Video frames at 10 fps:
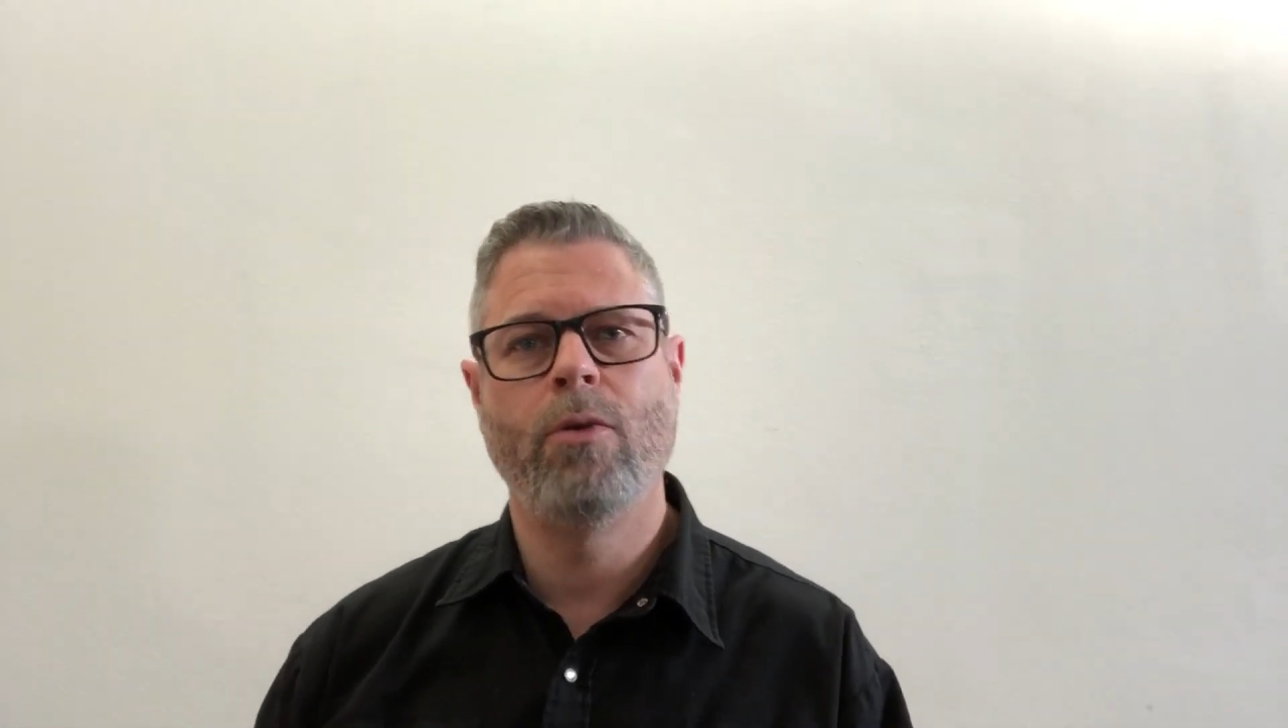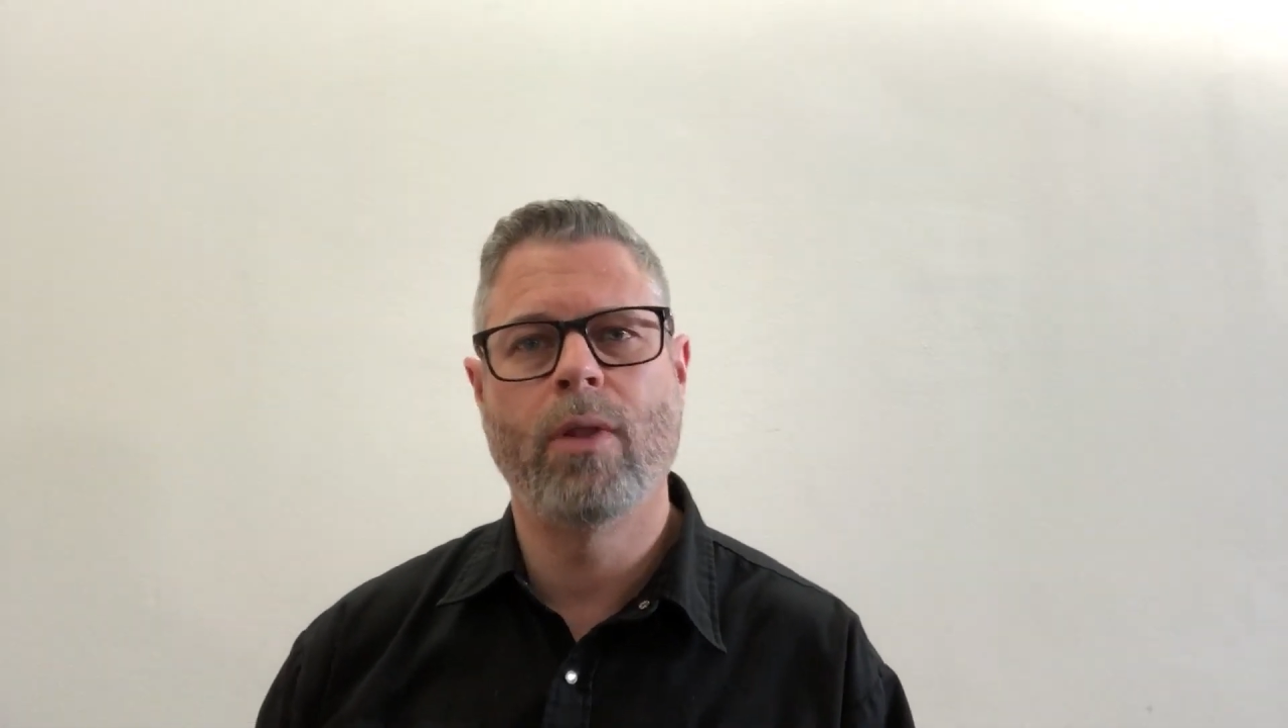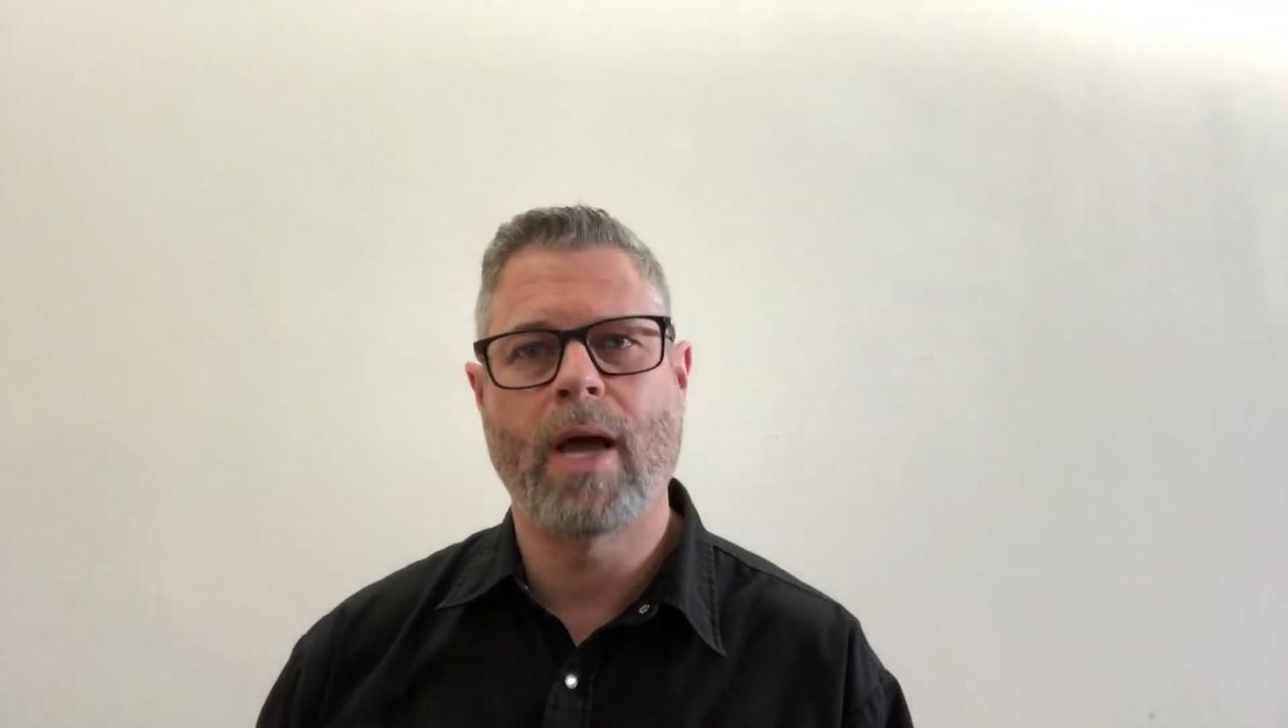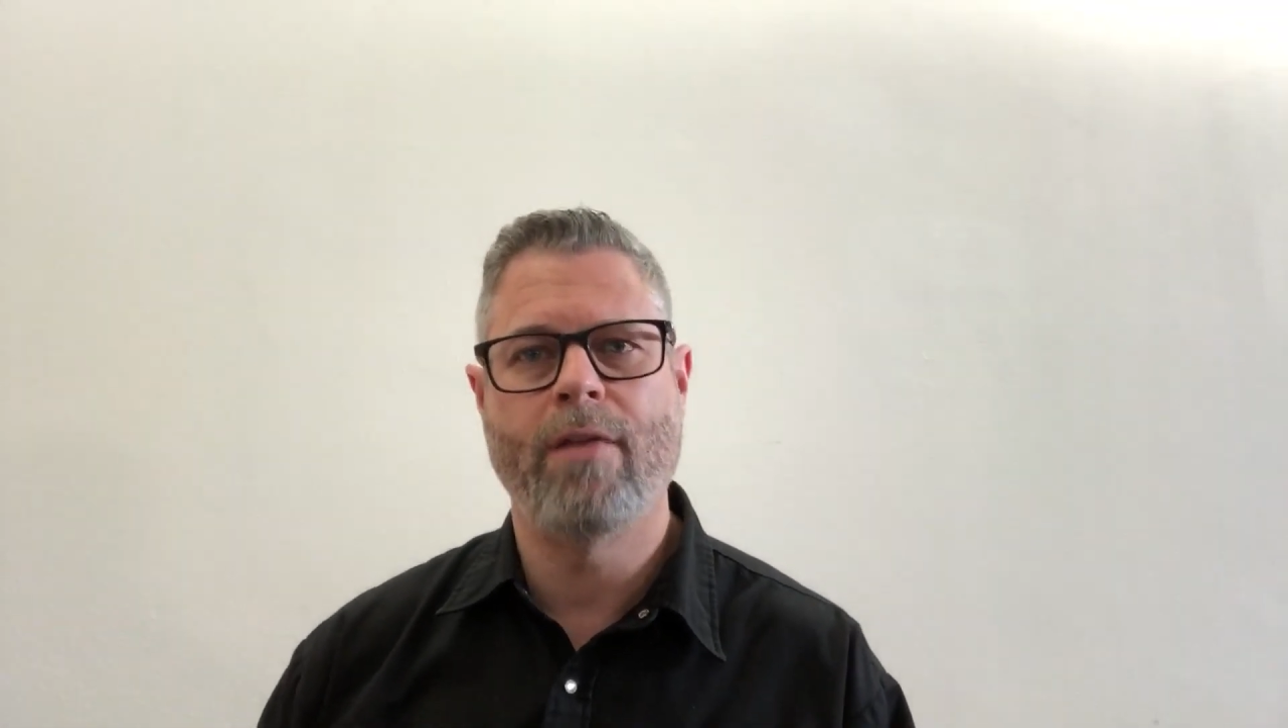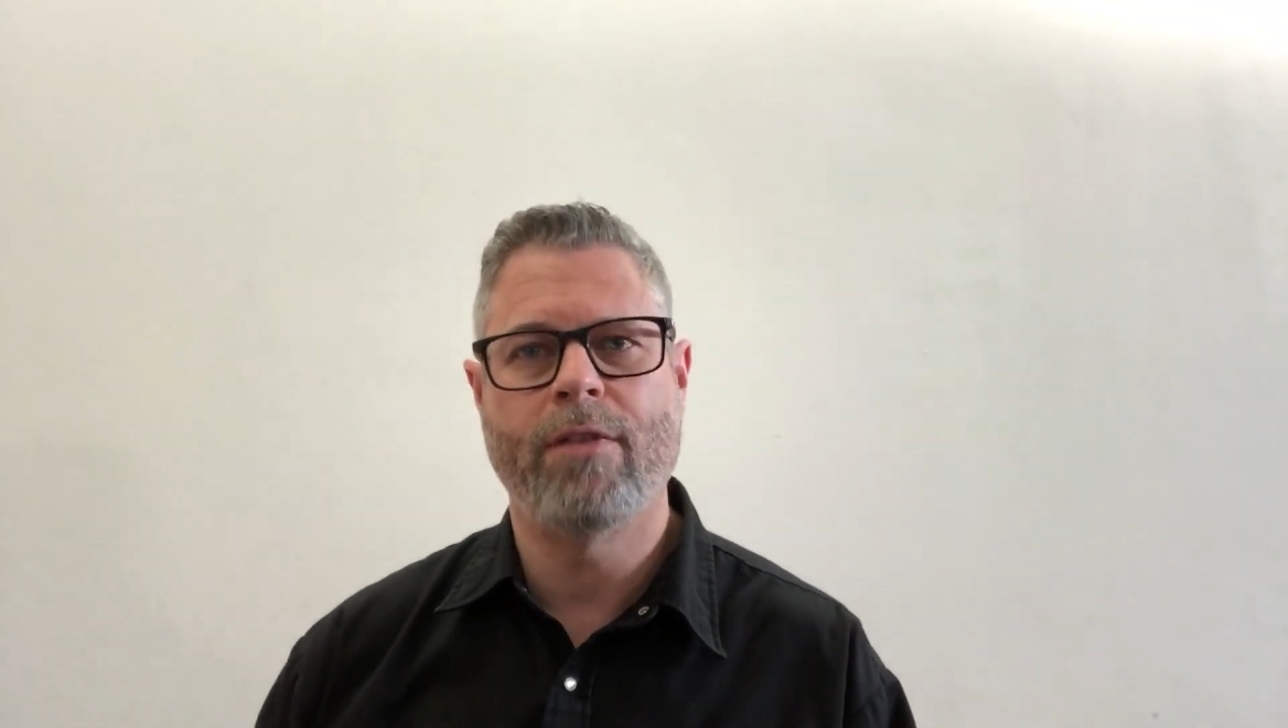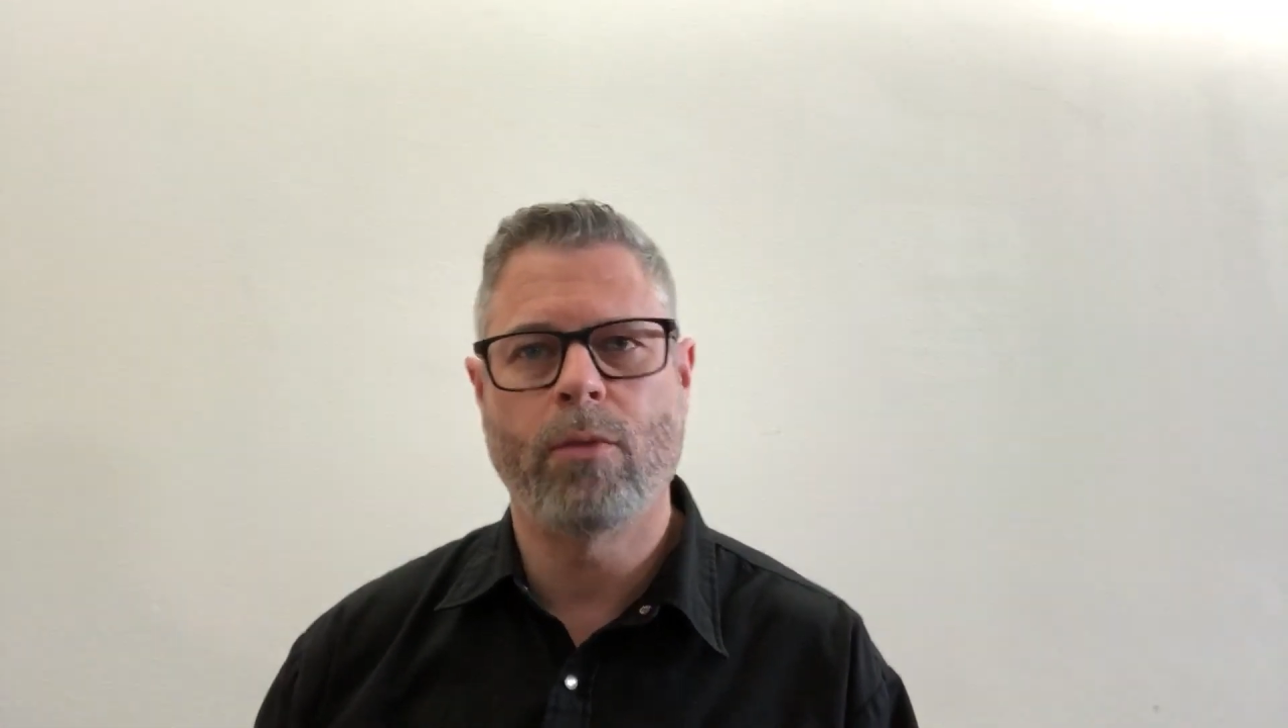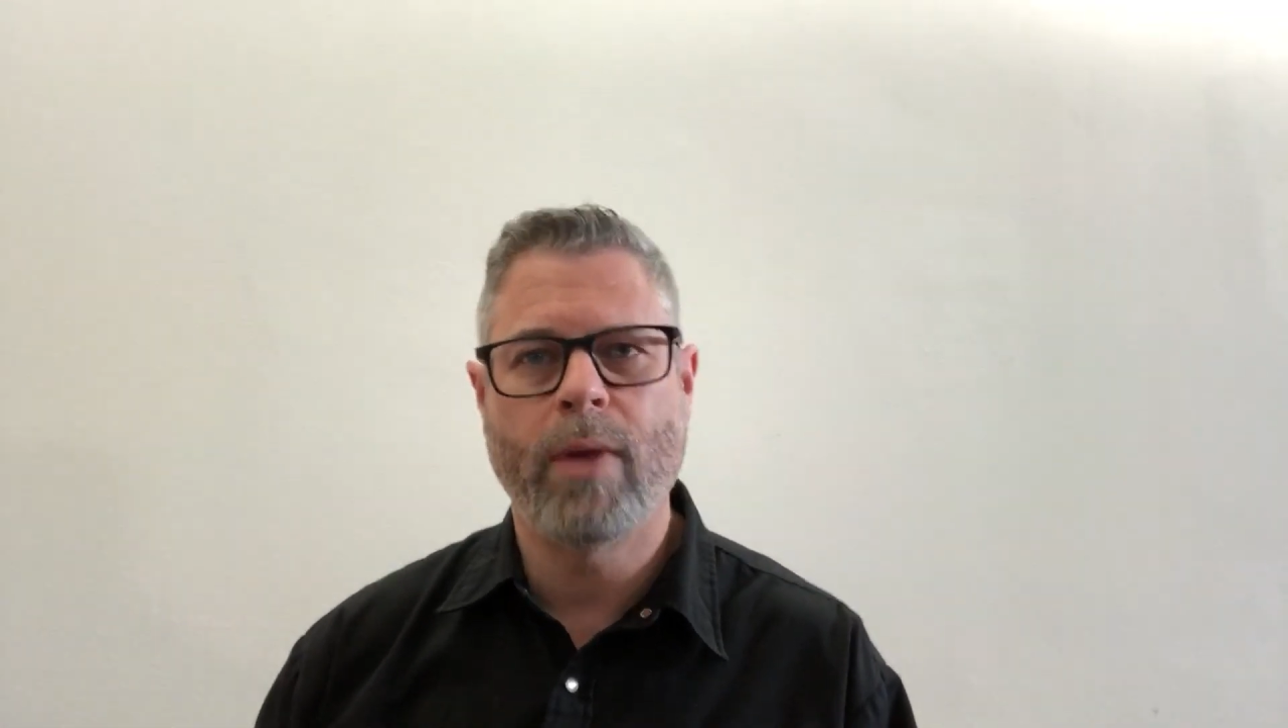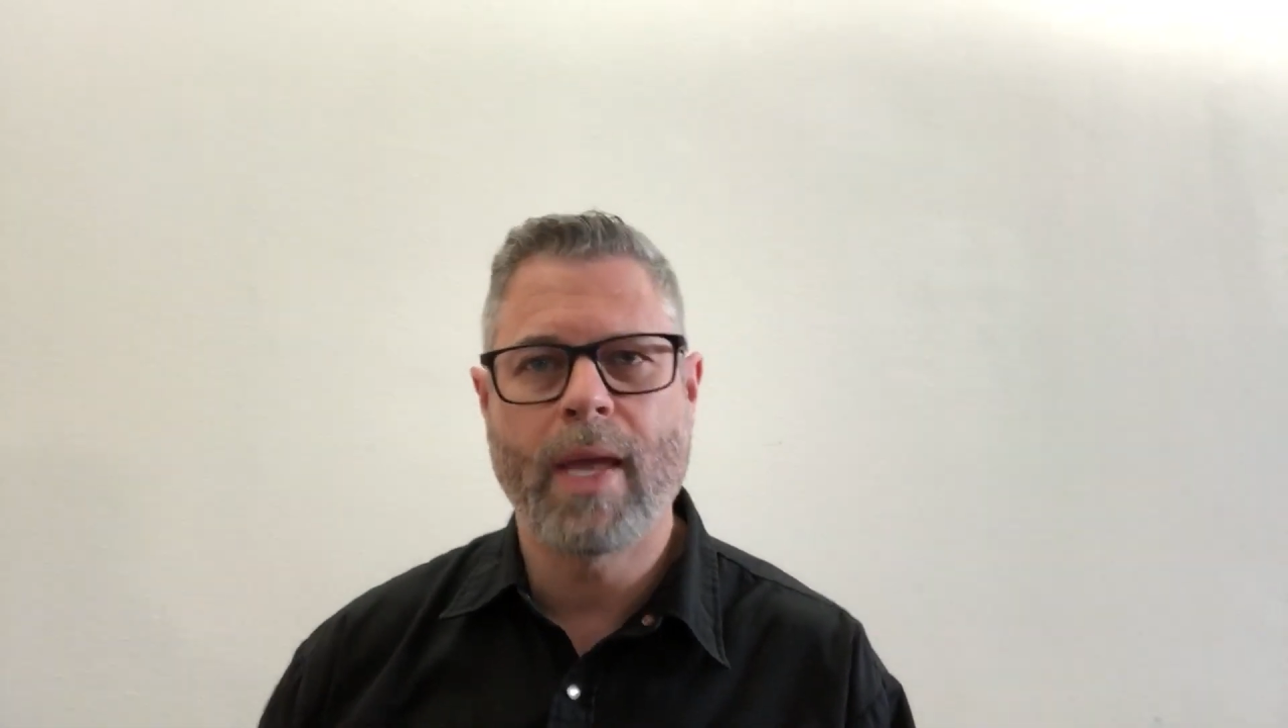new life that we